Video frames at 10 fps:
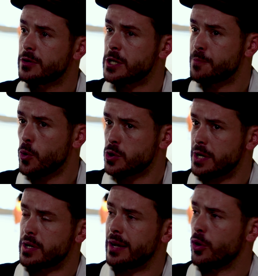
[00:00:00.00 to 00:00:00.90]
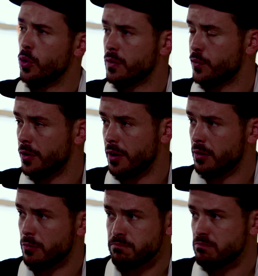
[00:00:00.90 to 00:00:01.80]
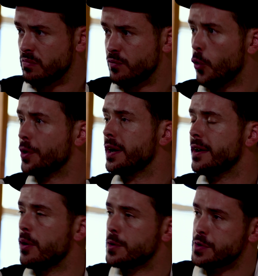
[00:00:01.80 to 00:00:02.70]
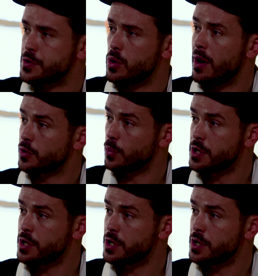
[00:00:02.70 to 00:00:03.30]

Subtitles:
This process can go on for another 48 hours or so, after